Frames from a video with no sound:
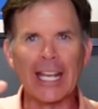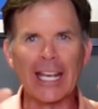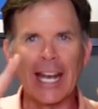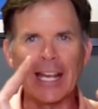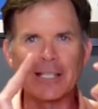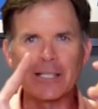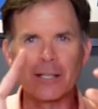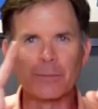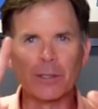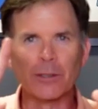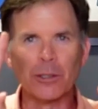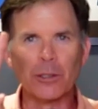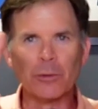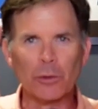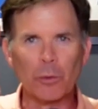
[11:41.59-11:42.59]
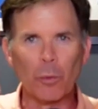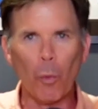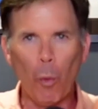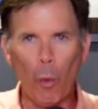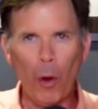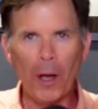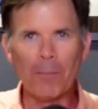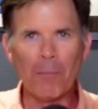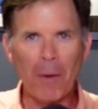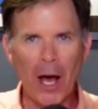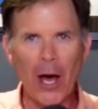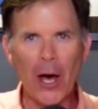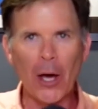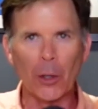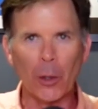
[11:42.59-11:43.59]
And it has something to do with one
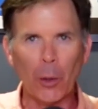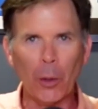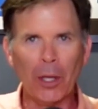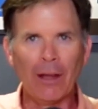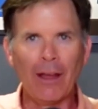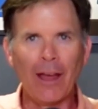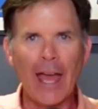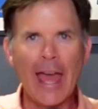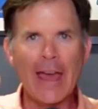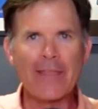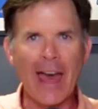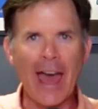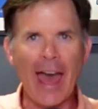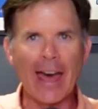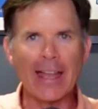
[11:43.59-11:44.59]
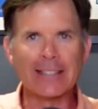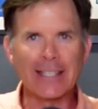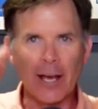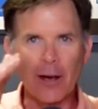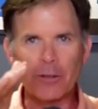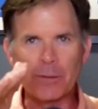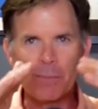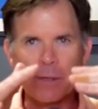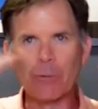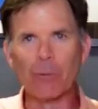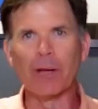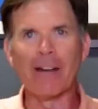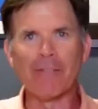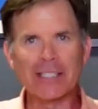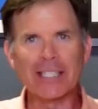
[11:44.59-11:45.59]
model that tells me
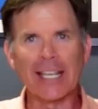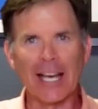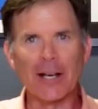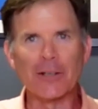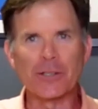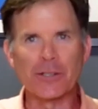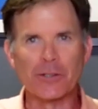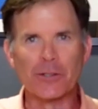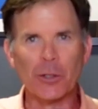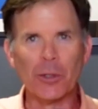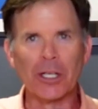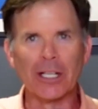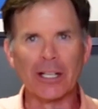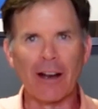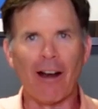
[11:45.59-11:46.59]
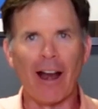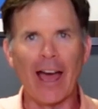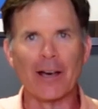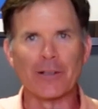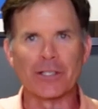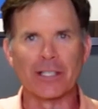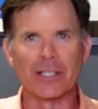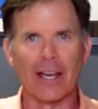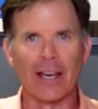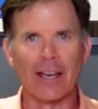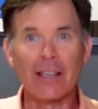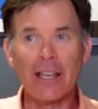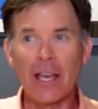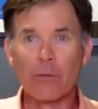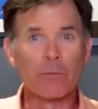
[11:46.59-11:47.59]
what everything else is doing in our house today.
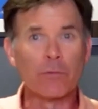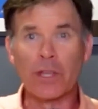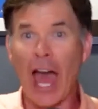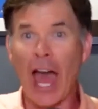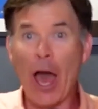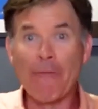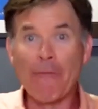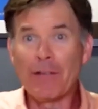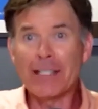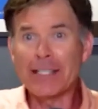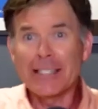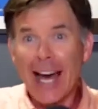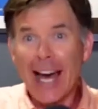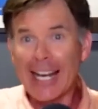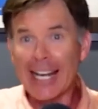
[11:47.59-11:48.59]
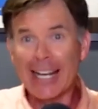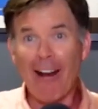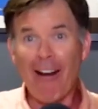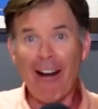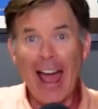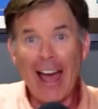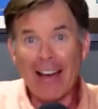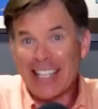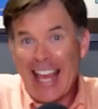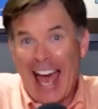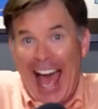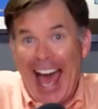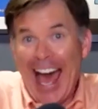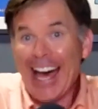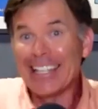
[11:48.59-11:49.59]
If it's not in our house,
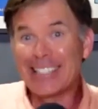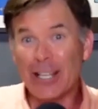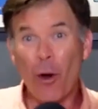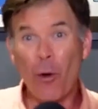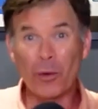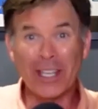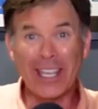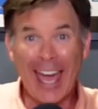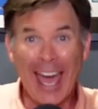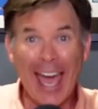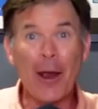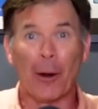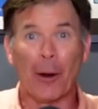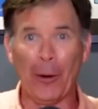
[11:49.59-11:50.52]
I don't care.